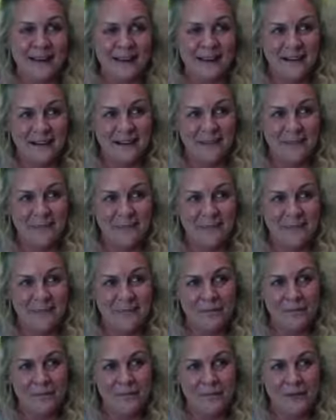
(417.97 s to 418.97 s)

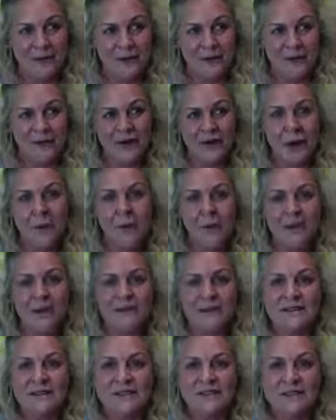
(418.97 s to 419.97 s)
You know, nobody
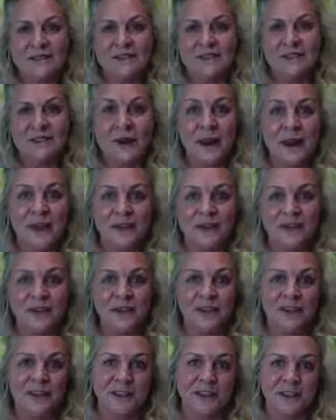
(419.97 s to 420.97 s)
is a
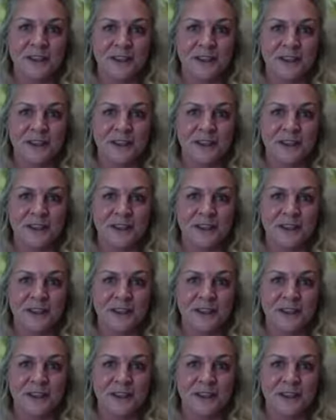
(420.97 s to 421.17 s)
stranger.